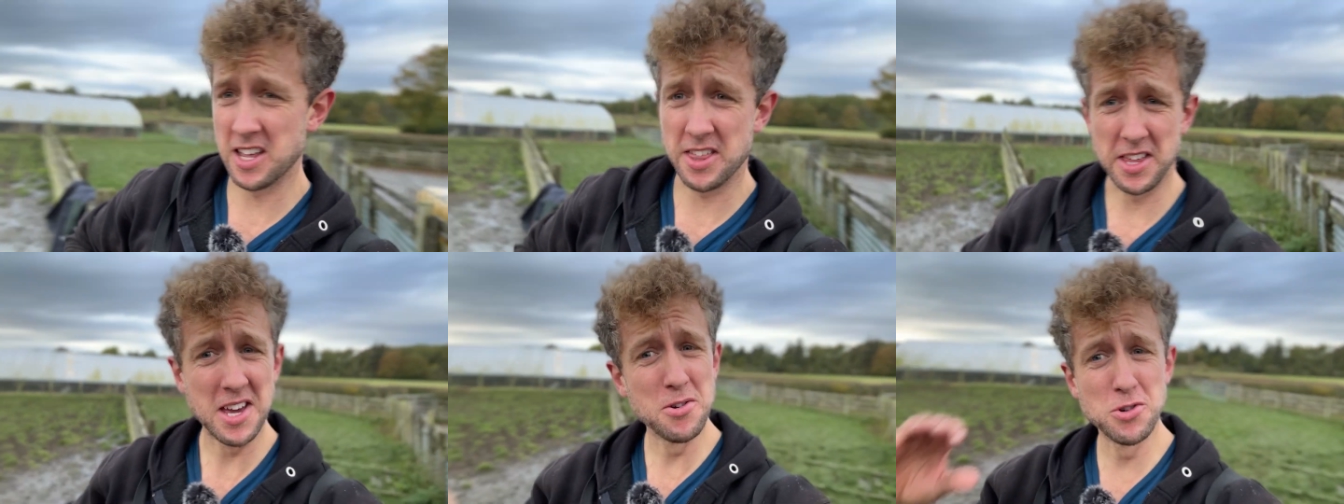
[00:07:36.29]
The
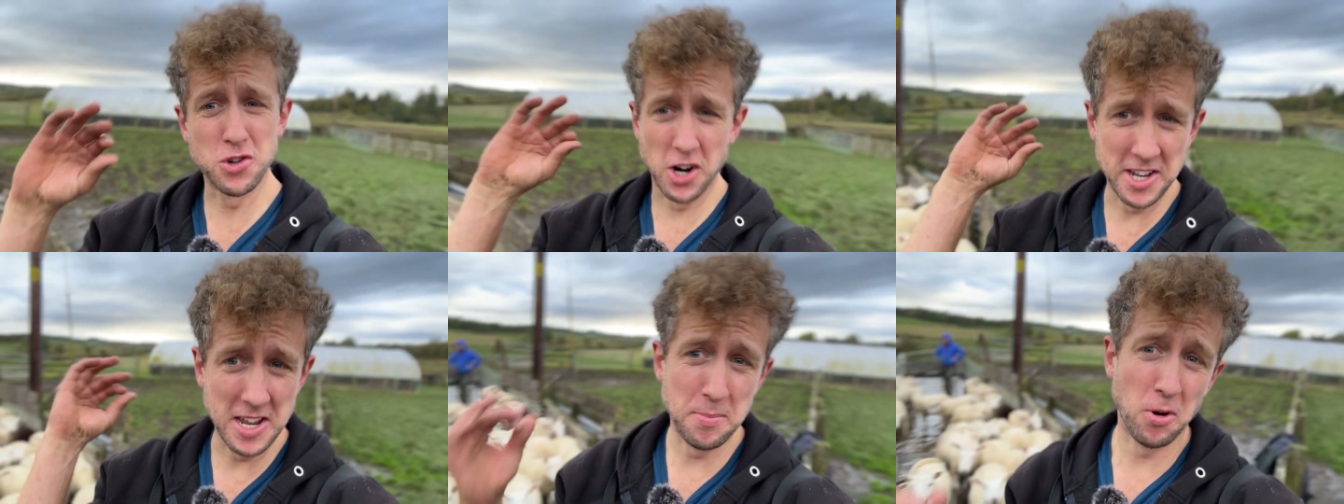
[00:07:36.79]
ewes
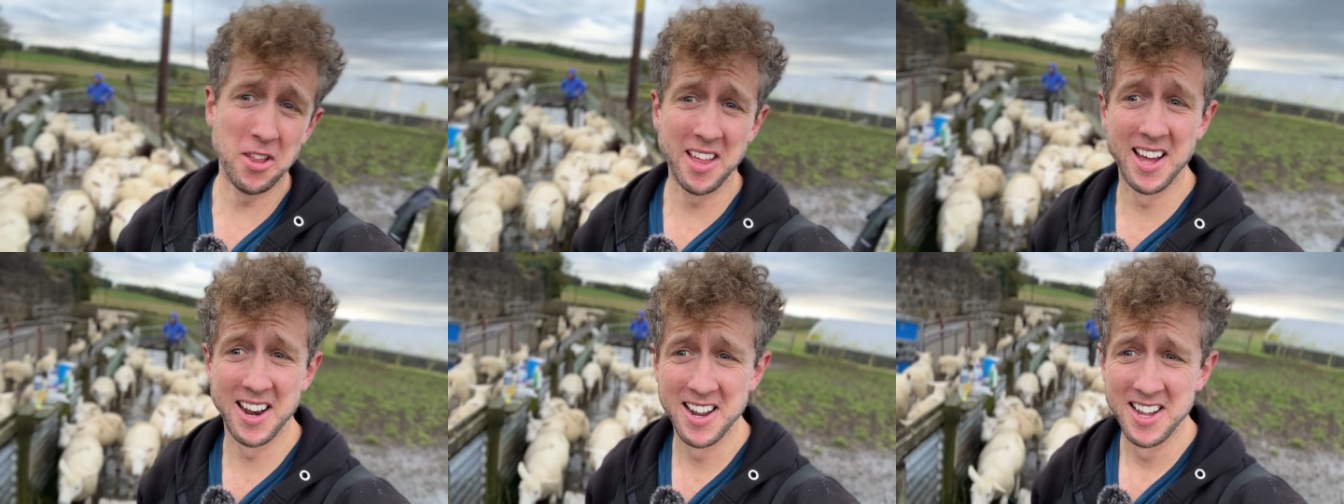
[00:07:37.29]
run, no
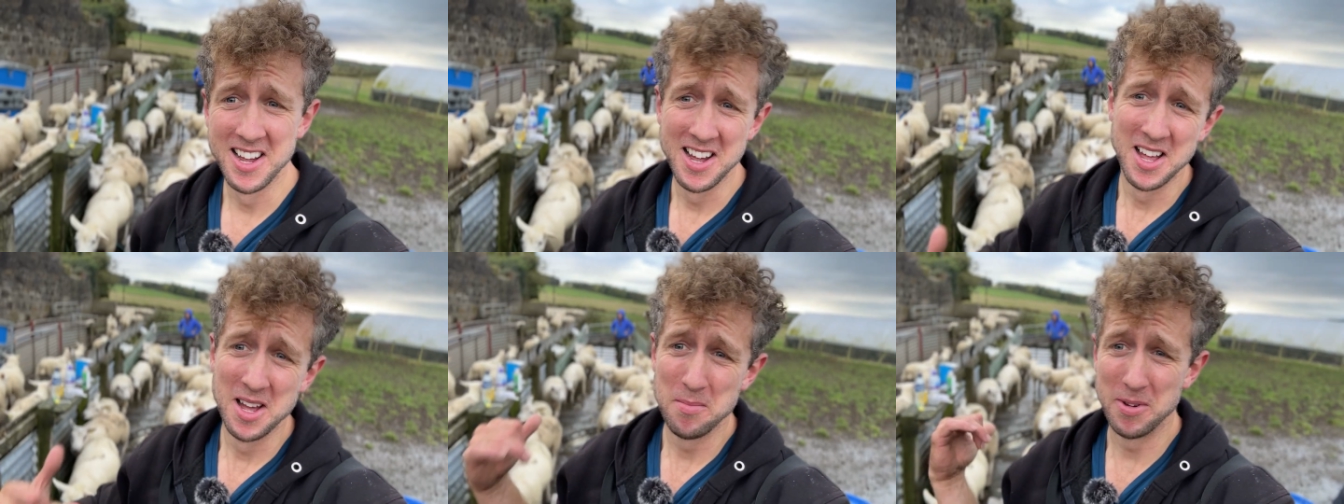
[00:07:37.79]
bother,
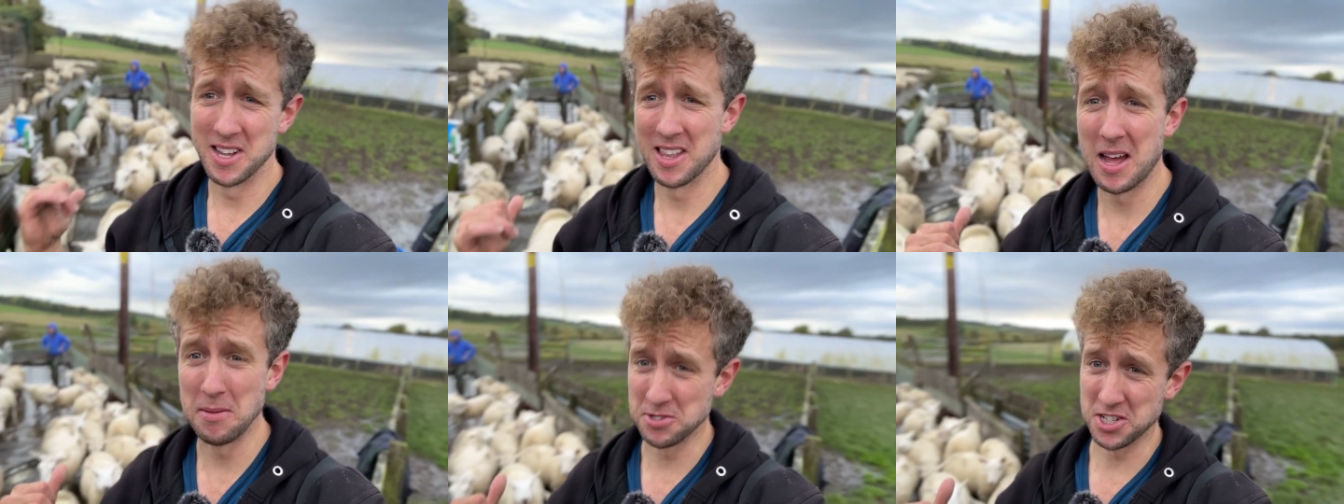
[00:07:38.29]
but the
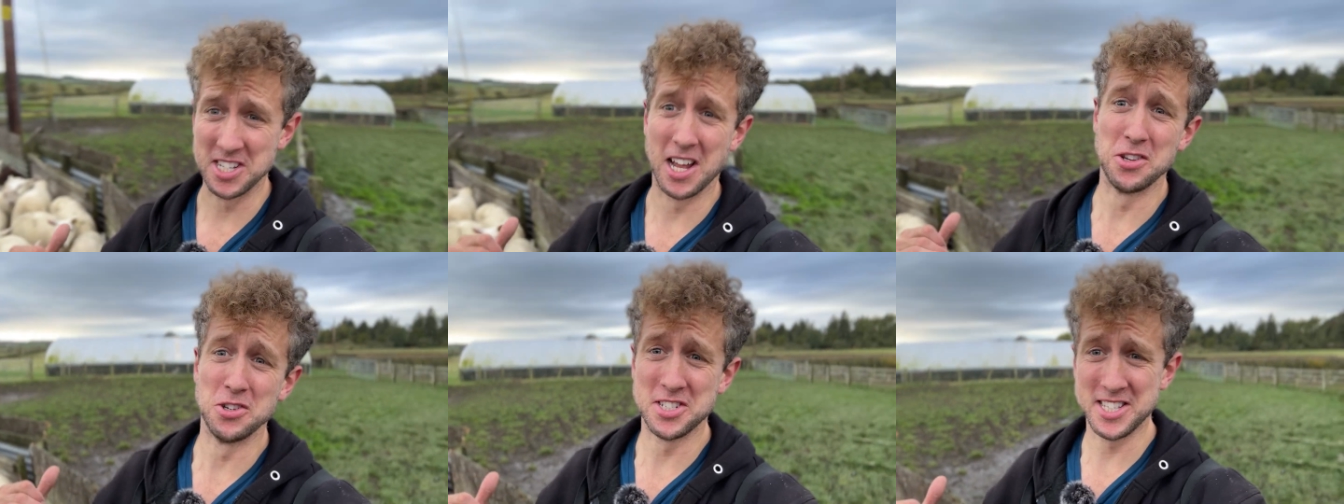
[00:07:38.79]
lambs just
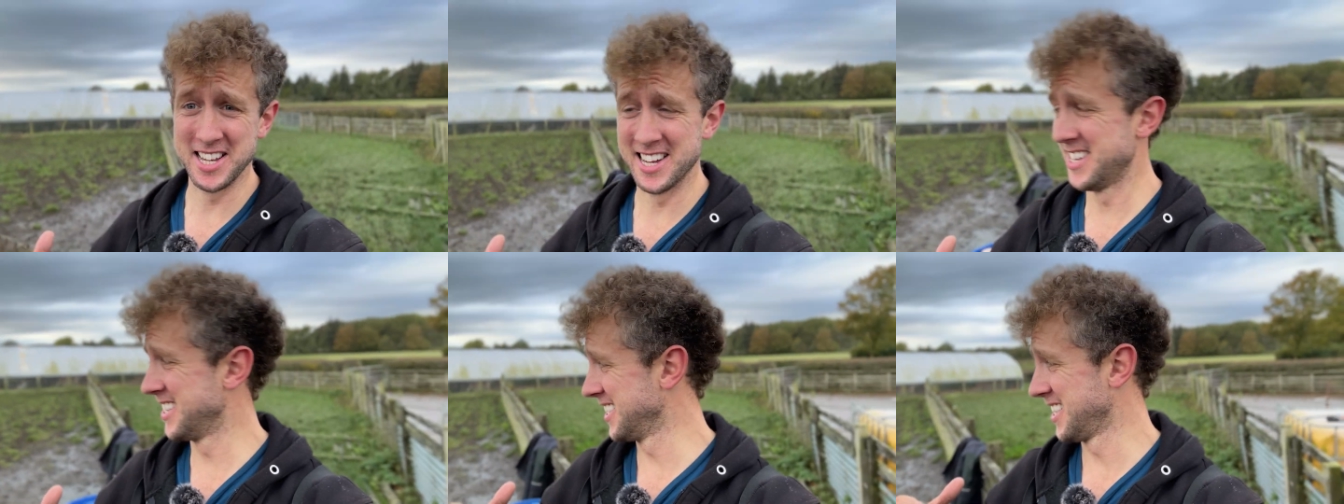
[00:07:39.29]
aren't used to
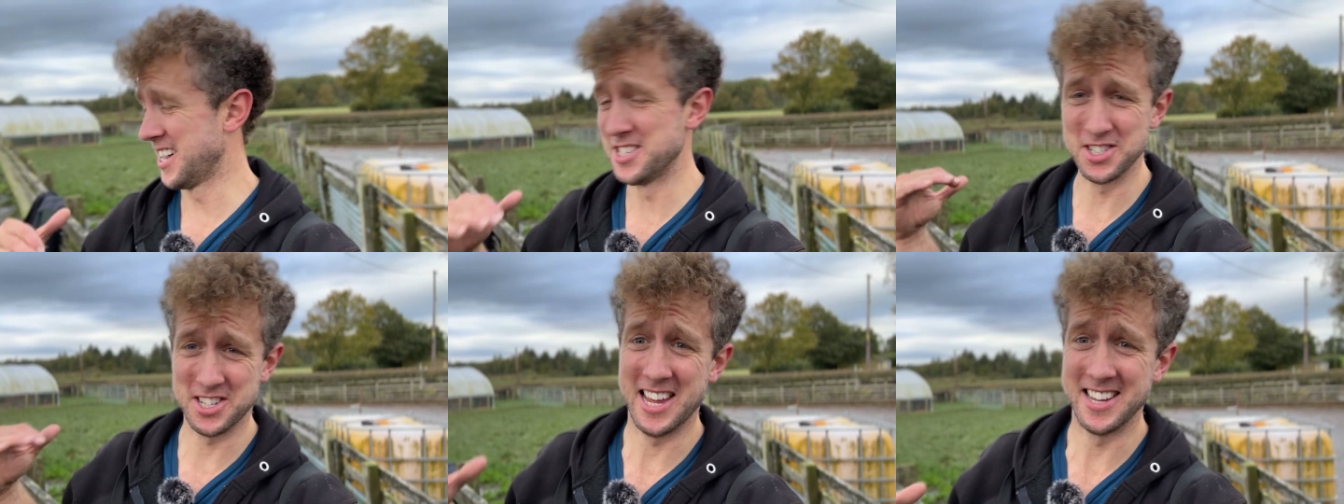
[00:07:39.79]
it and
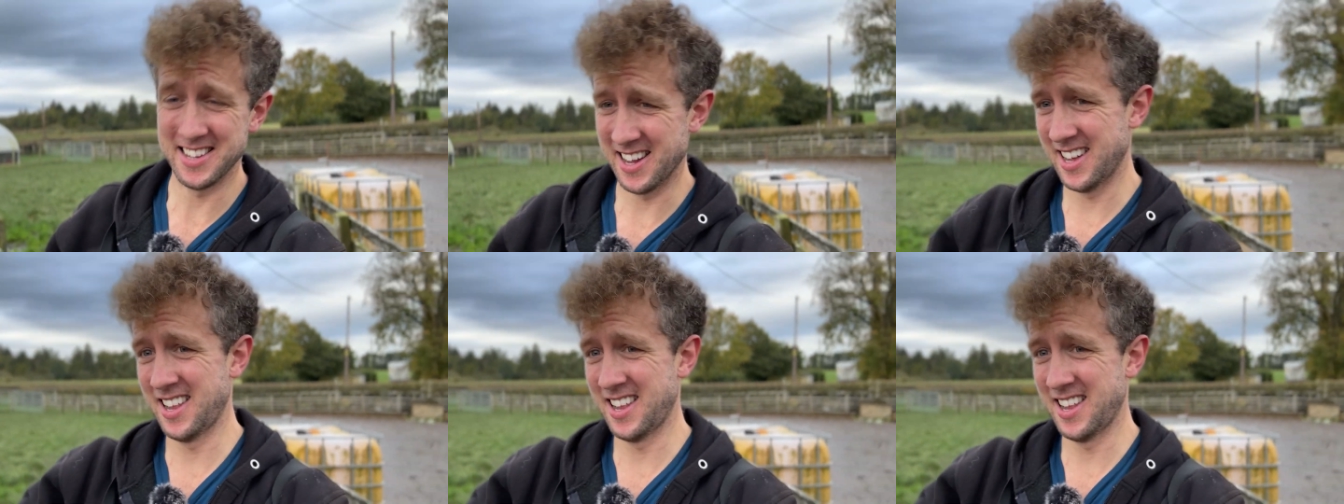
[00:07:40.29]
just hate it.